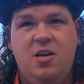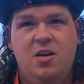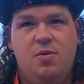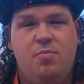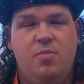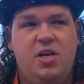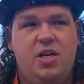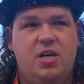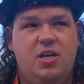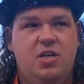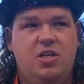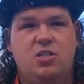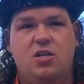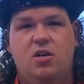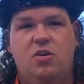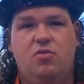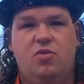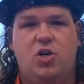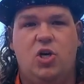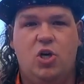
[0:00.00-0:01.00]
because
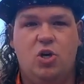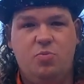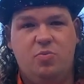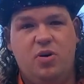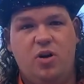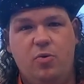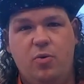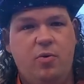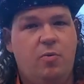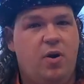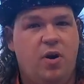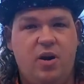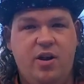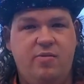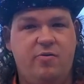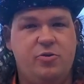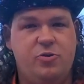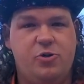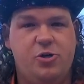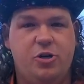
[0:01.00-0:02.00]
of COPA. We weren't
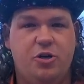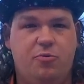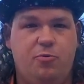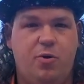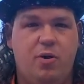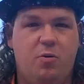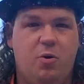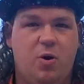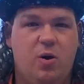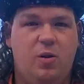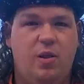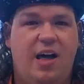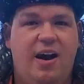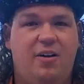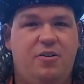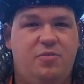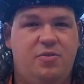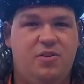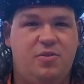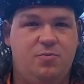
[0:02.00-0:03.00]
even sure if we were
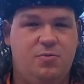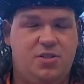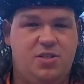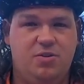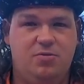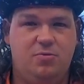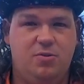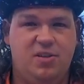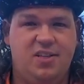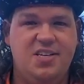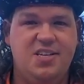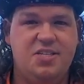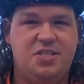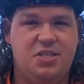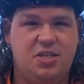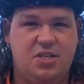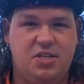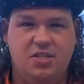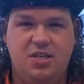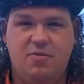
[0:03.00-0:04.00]
allowed to release
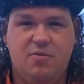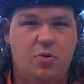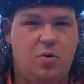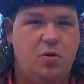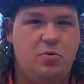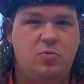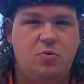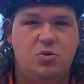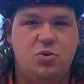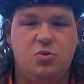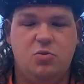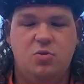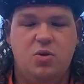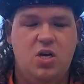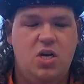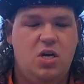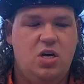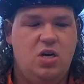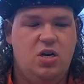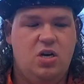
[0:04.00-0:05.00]
it because everyone was
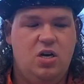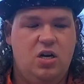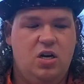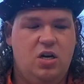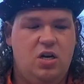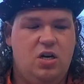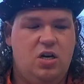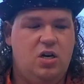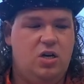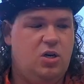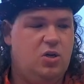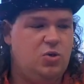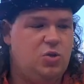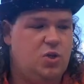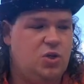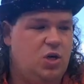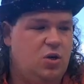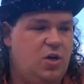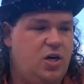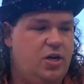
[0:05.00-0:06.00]

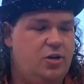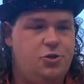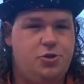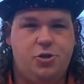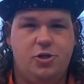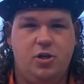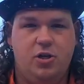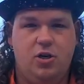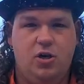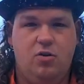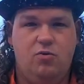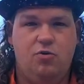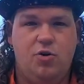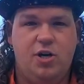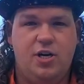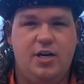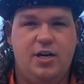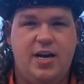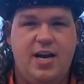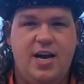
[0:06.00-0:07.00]
so unsure of
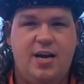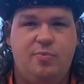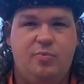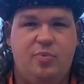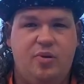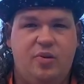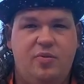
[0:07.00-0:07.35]
what could happen.